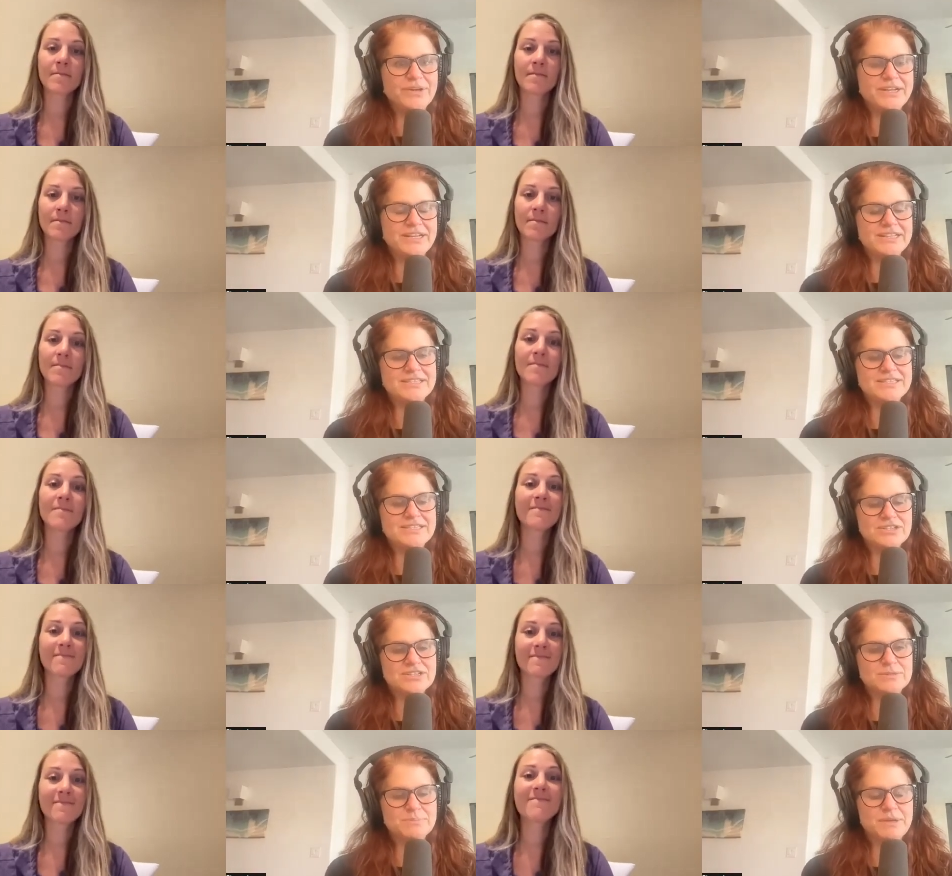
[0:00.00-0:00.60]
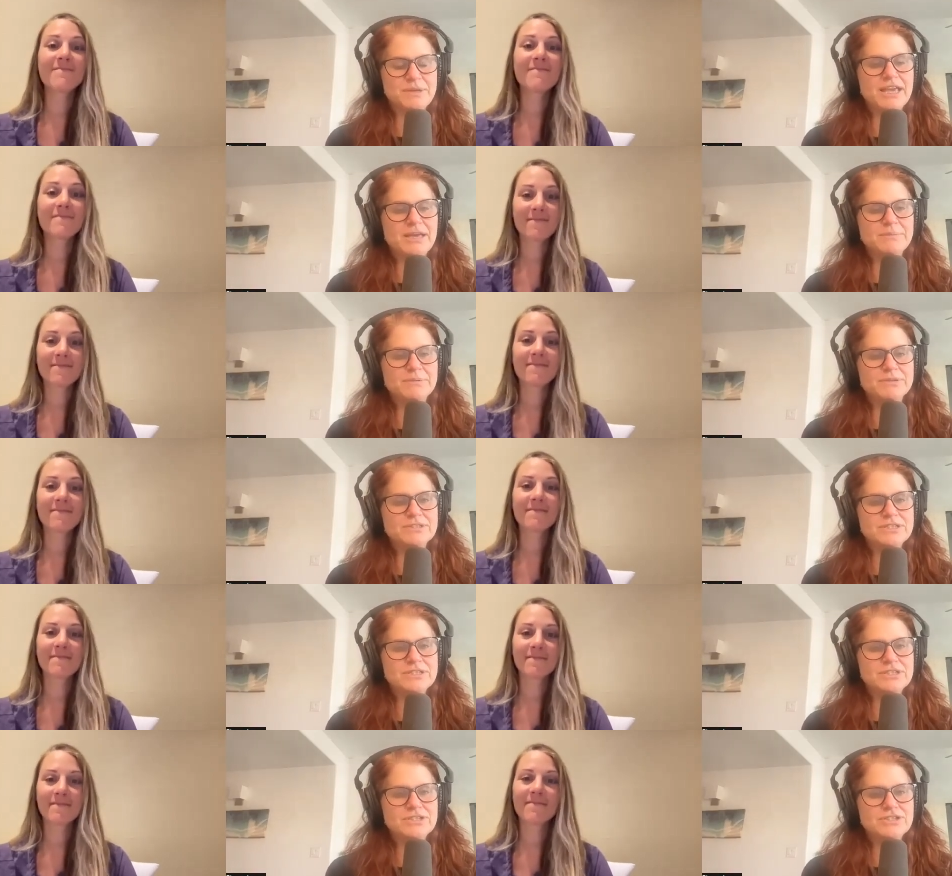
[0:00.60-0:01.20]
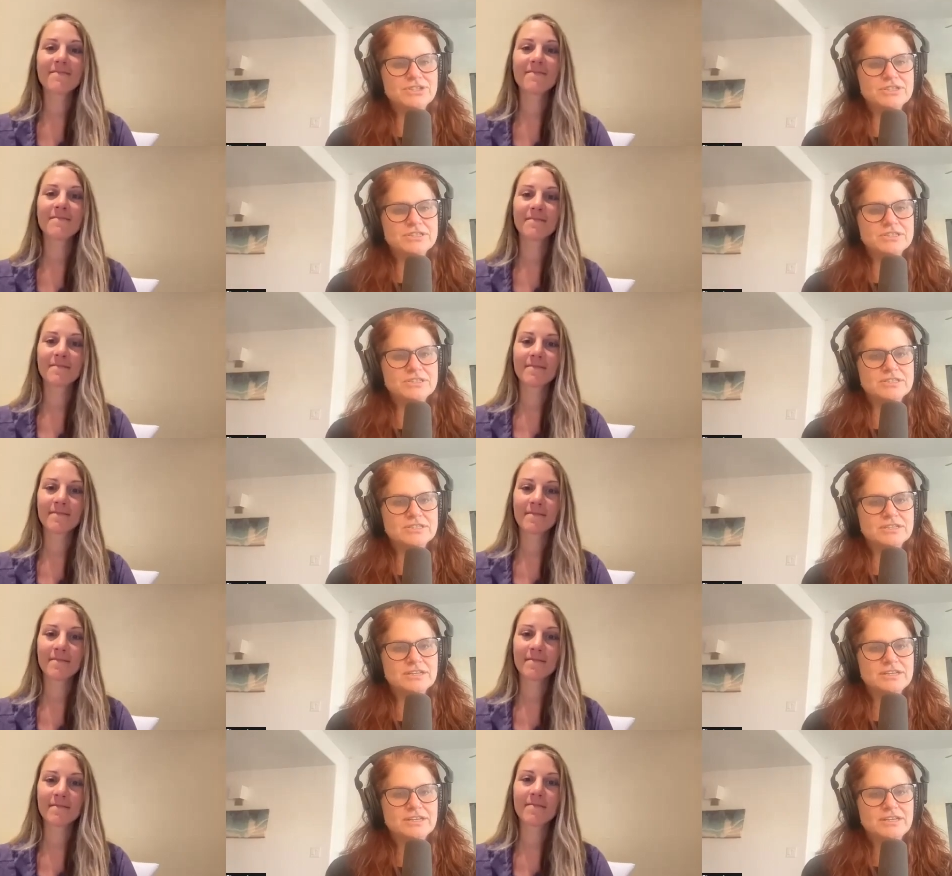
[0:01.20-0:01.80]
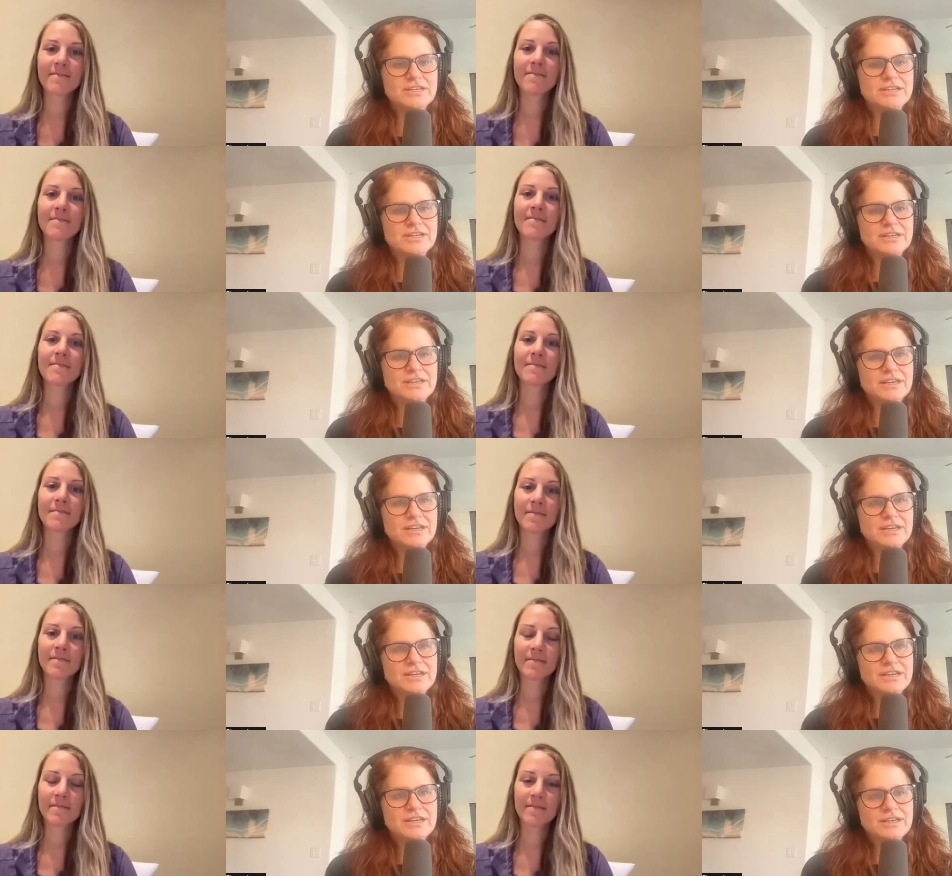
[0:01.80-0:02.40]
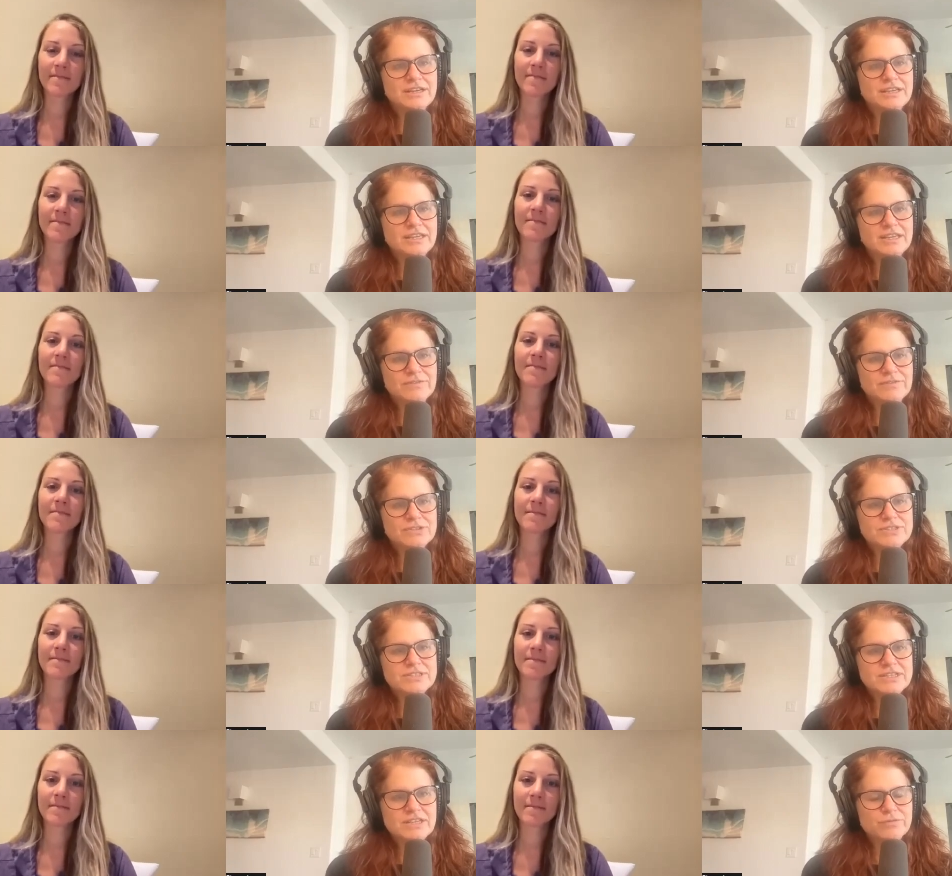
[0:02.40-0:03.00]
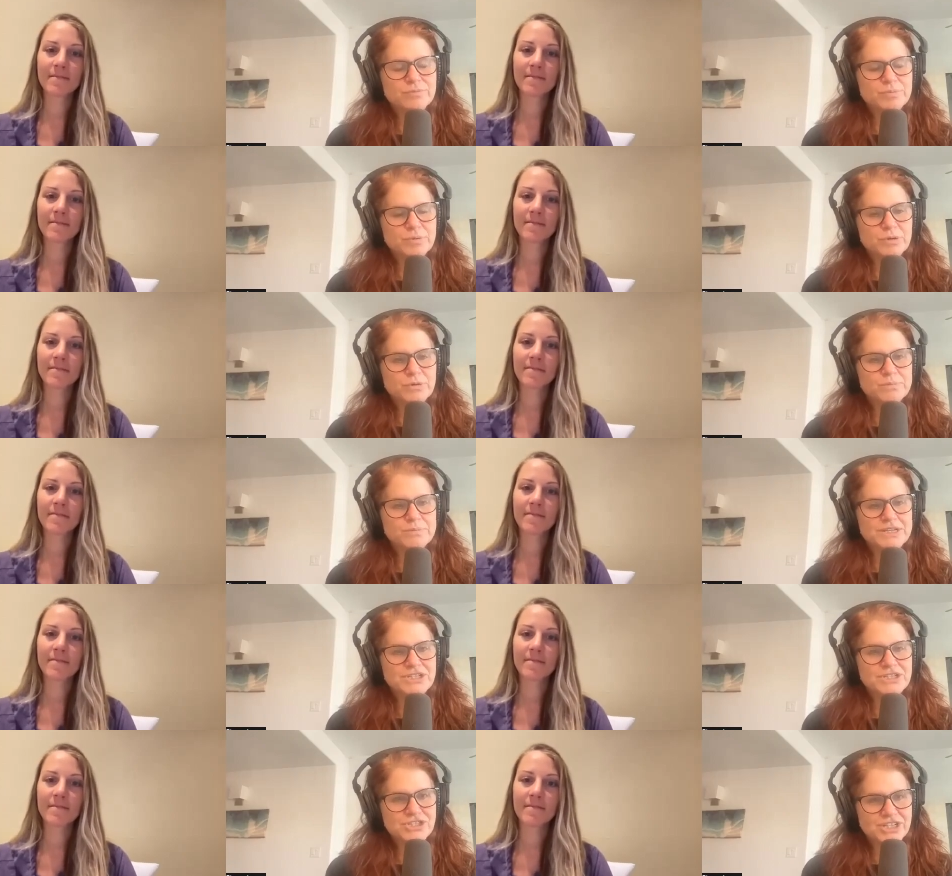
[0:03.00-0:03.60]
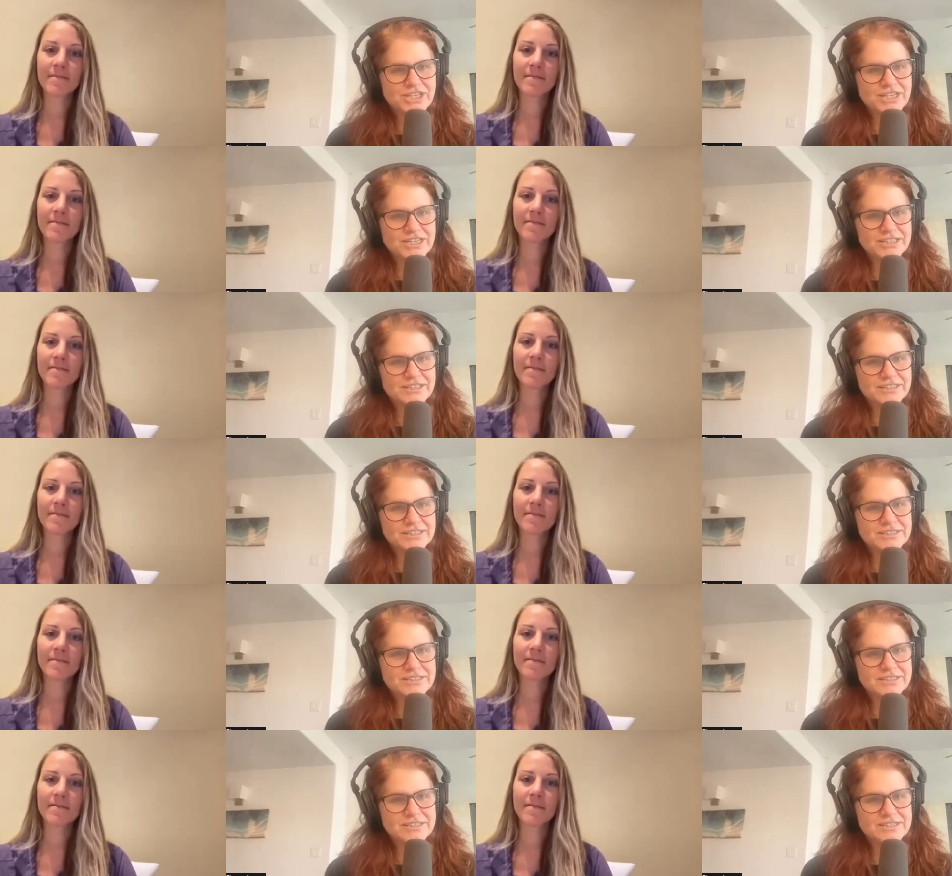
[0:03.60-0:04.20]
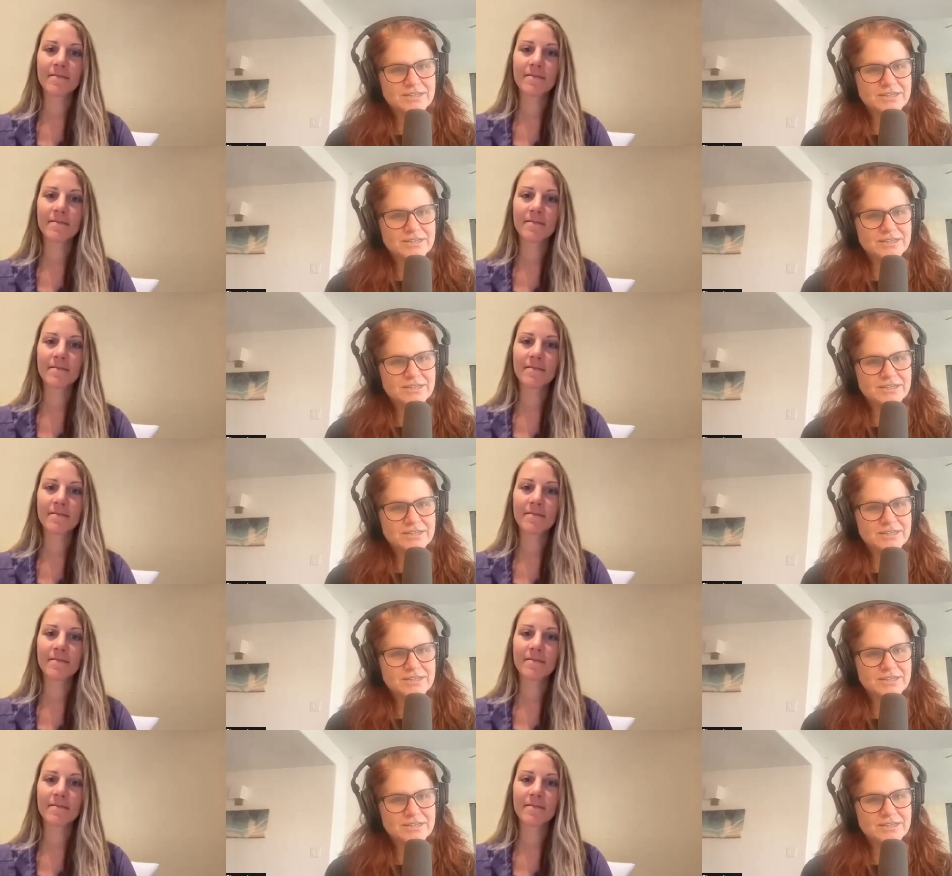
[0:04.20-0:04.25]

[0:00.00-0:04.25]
Speaker 1: And it's just being able to just give yourself permission